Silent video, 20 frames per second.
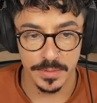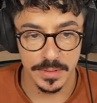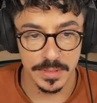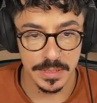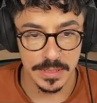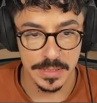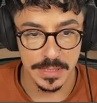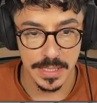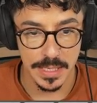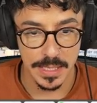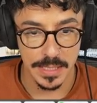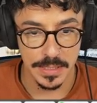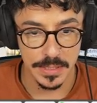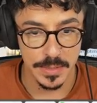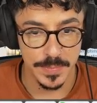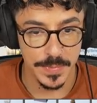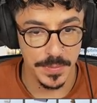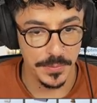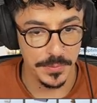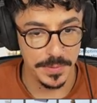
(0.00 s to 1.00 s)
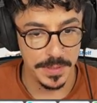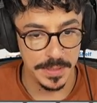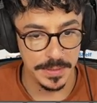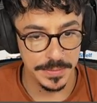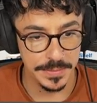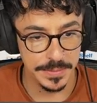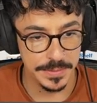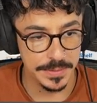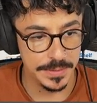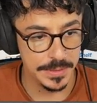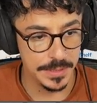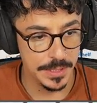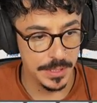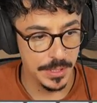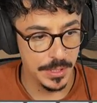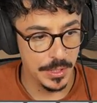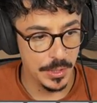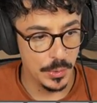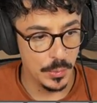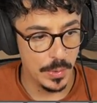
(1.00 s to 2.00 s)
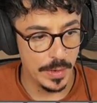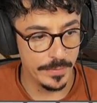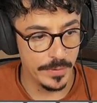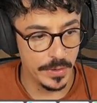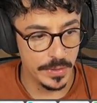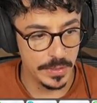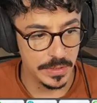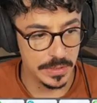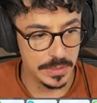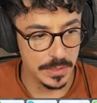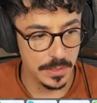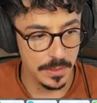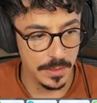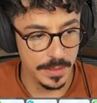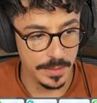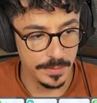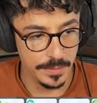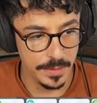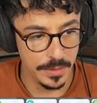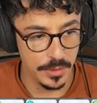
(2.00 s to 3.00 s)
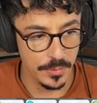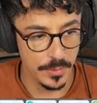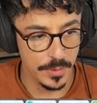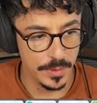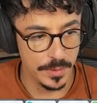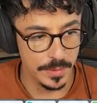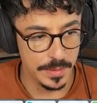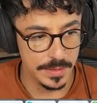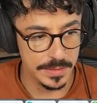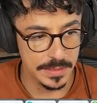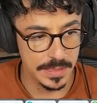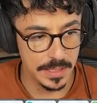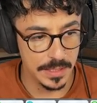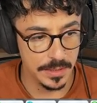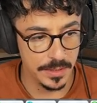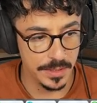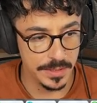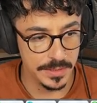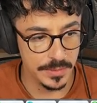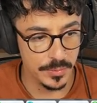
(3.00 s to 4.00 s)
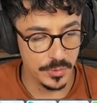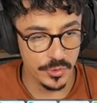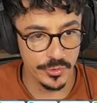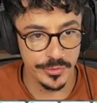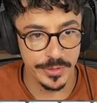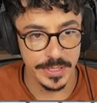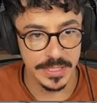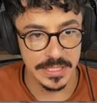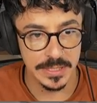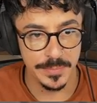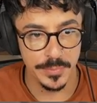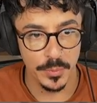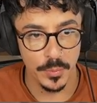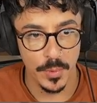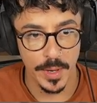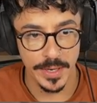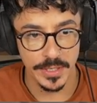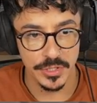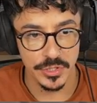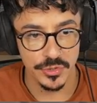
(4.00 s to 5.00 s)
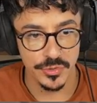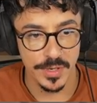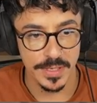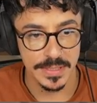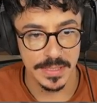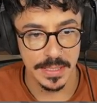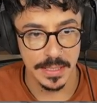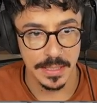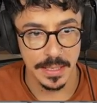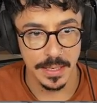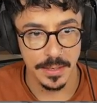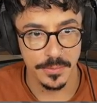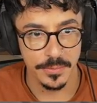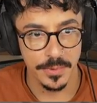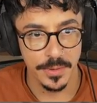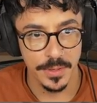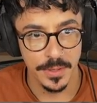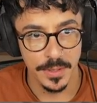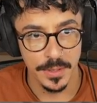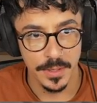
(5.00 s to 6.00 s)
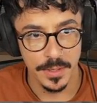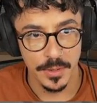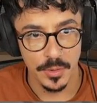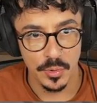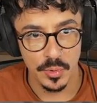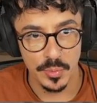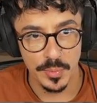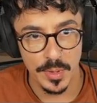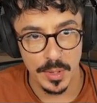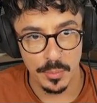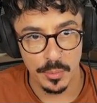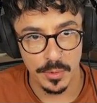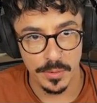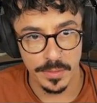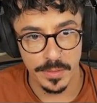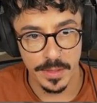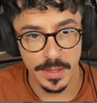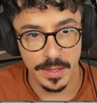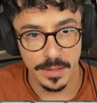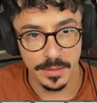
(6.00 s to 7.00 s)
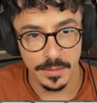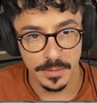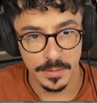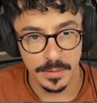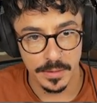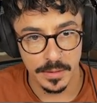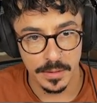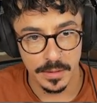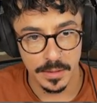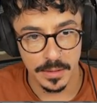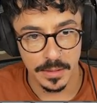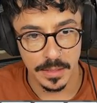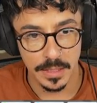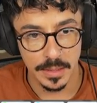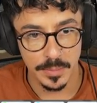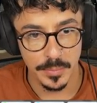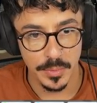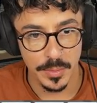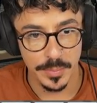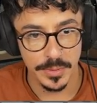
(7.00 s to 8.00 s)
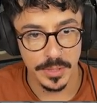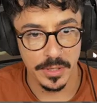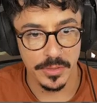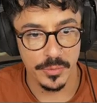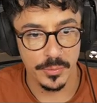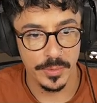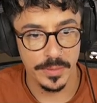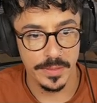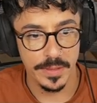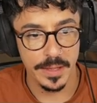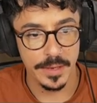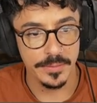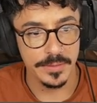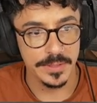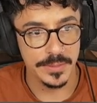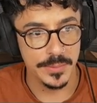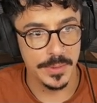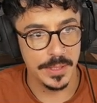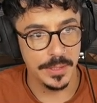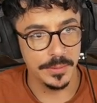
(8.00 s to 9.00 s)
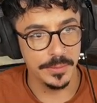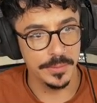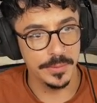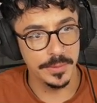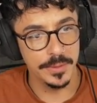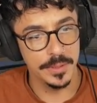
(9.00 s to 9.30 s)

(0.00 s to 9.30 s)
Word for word: today, to be honest. Where are you, darling? There you are. Let's get a nice crisp white dressing gown. We'll pop one there and pop another one there as well.